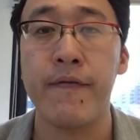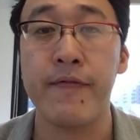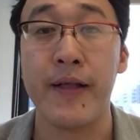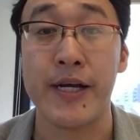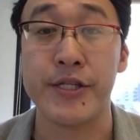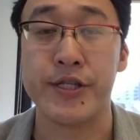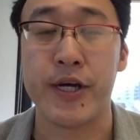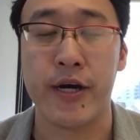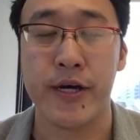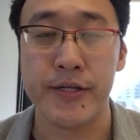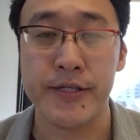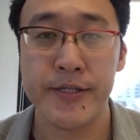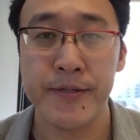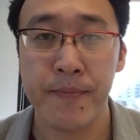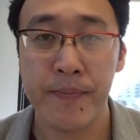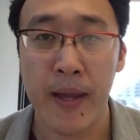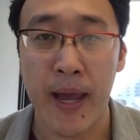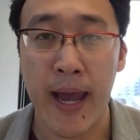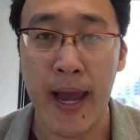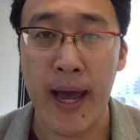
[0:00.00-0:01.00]
flashcards.
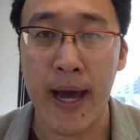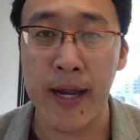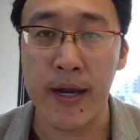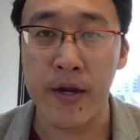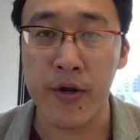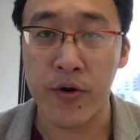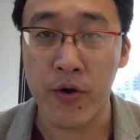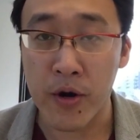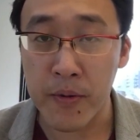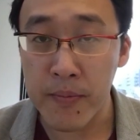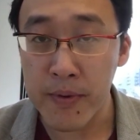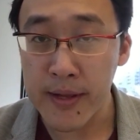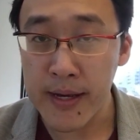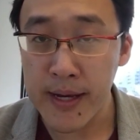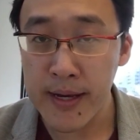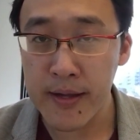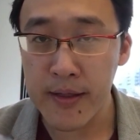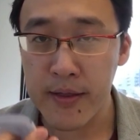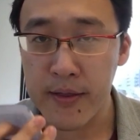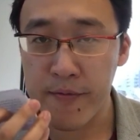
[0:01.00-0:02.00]
And
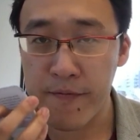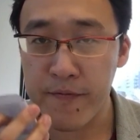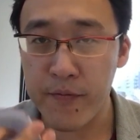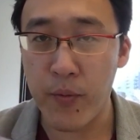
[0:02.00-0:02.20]
normally the